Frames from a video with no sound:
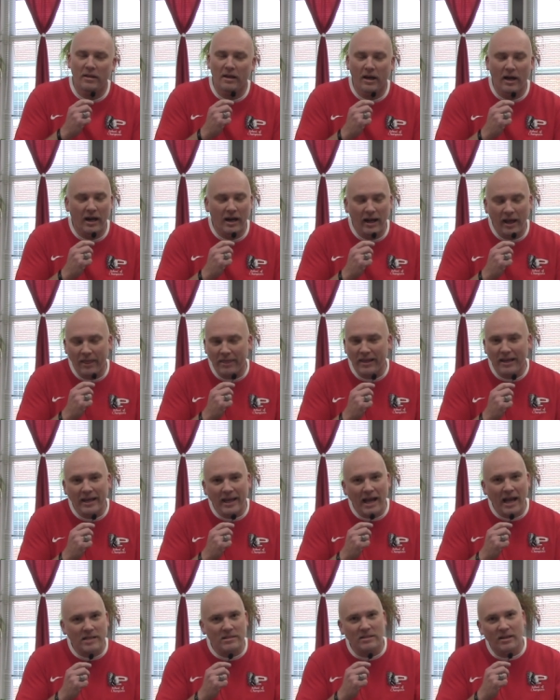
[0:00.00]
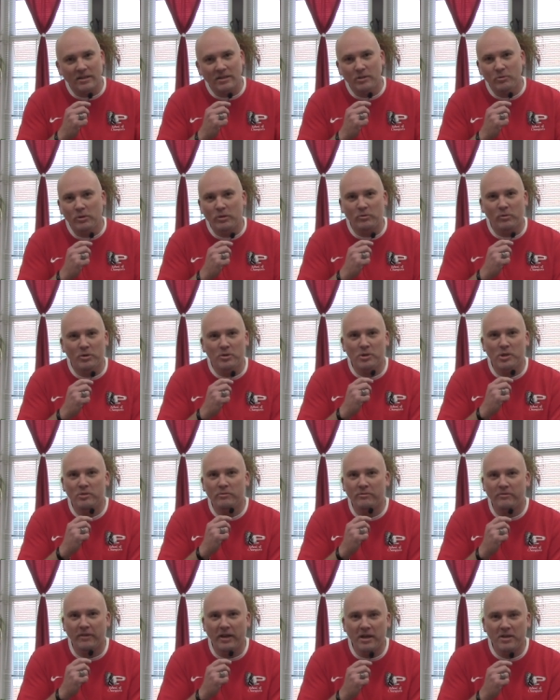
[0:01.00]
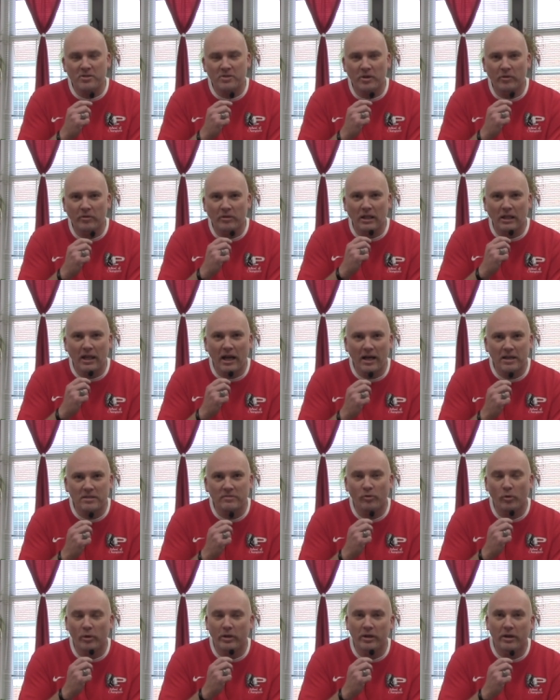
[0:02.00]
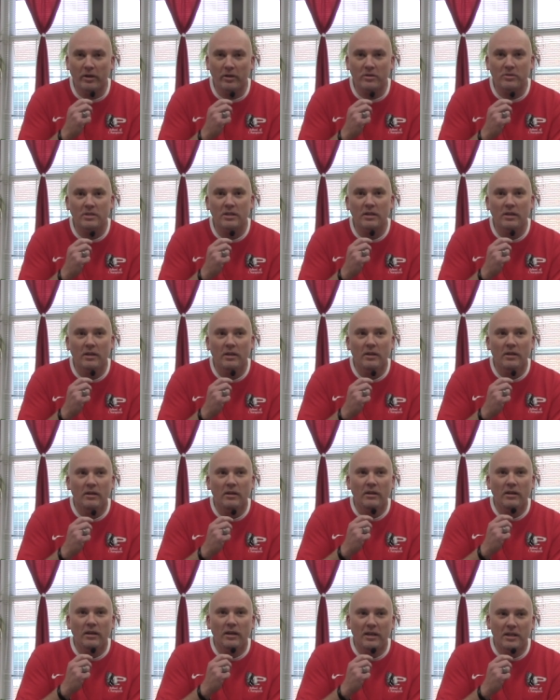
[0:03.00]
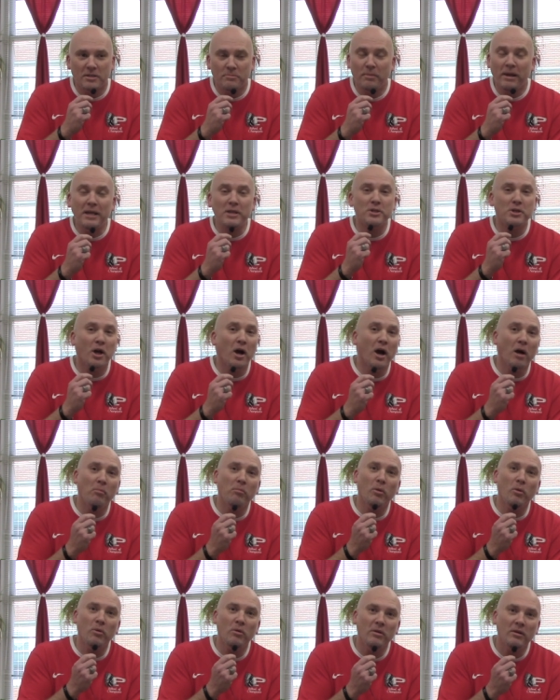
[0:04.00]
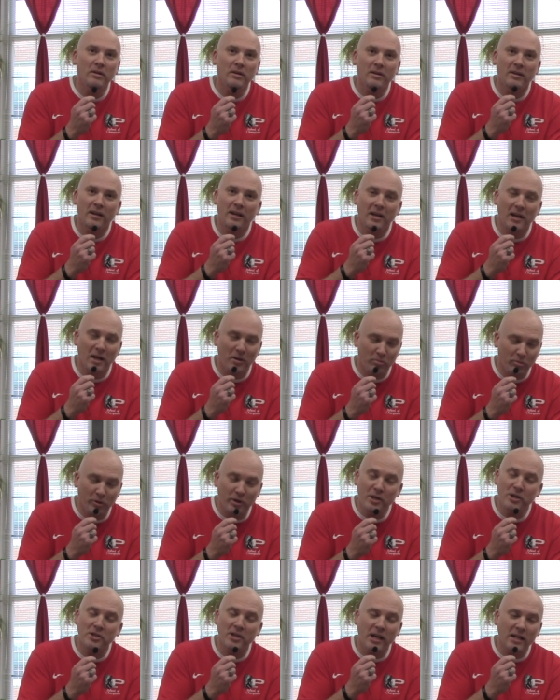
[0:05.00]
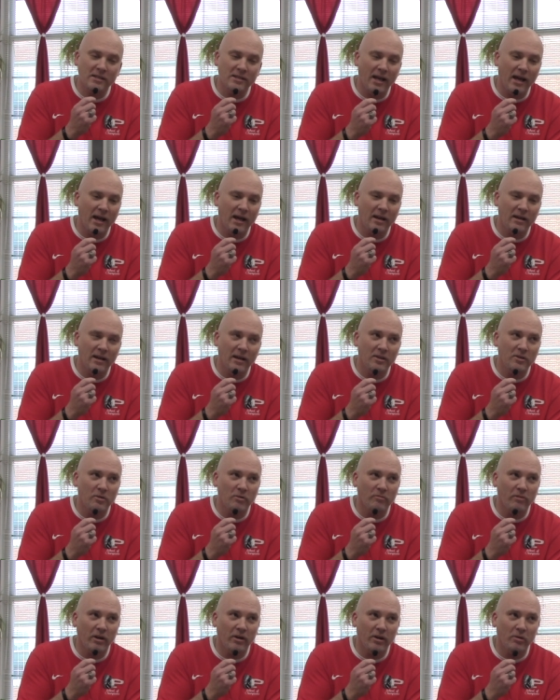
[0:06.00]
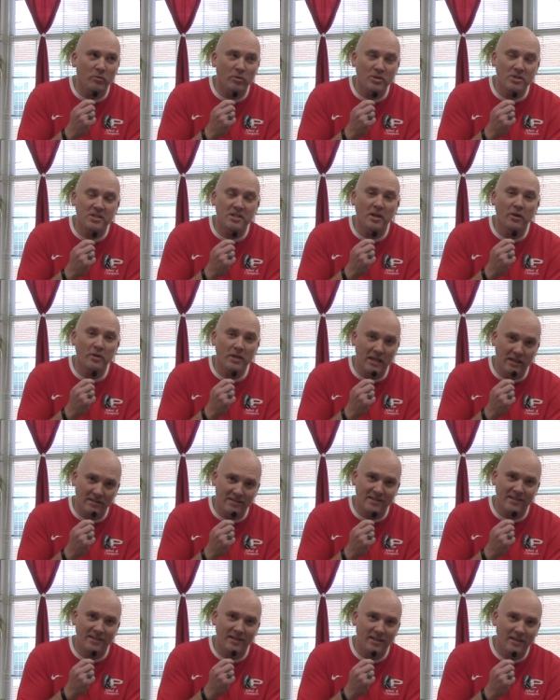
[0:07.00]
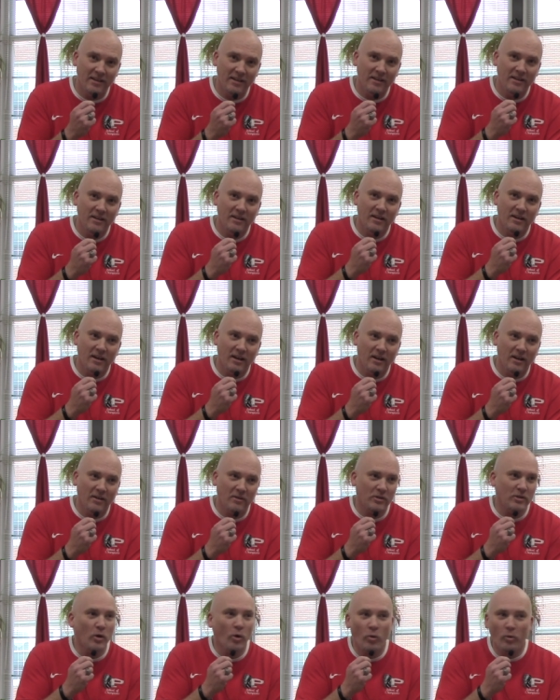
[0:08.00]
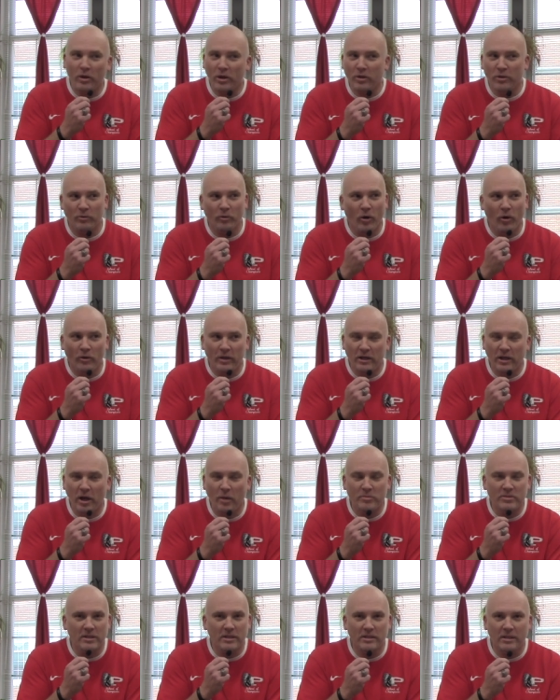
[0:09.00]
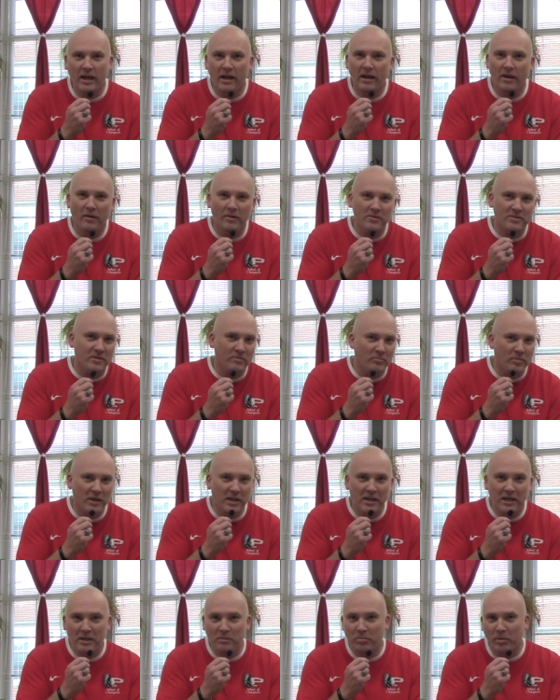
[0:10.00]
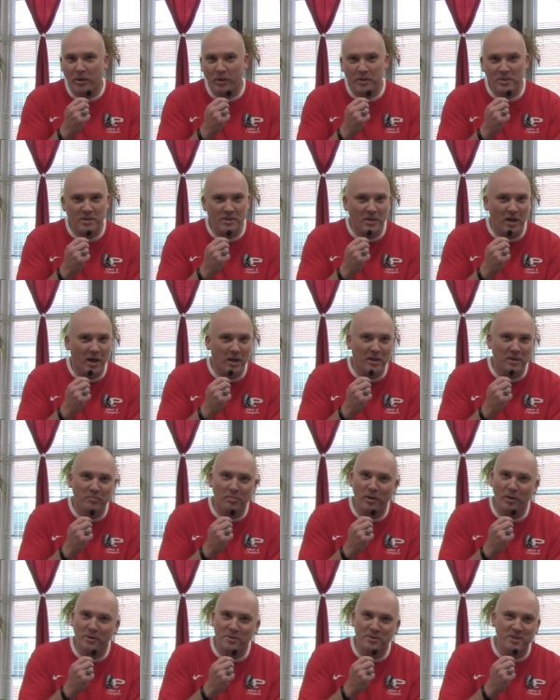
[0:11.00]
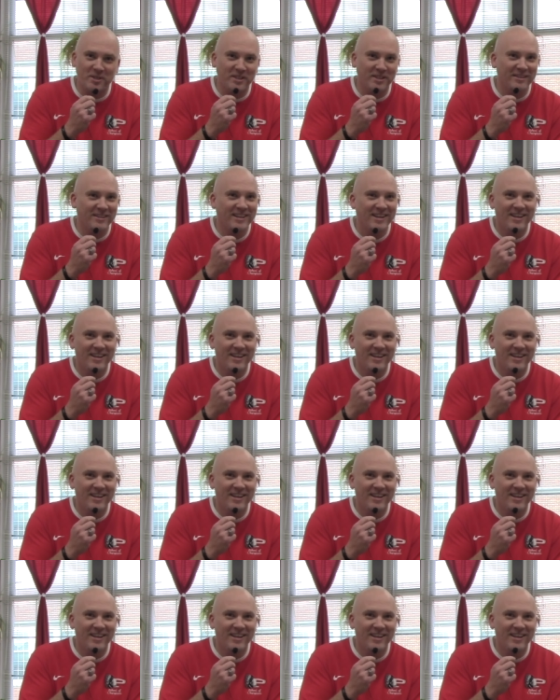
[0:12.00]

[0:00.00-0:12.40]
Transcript: and I think it has a lot to do with what you've faced over the last four years. It has made you humble, and I appreciate that, and you're very resilient. Uh, going through all the ups and downs of being in person, not in person,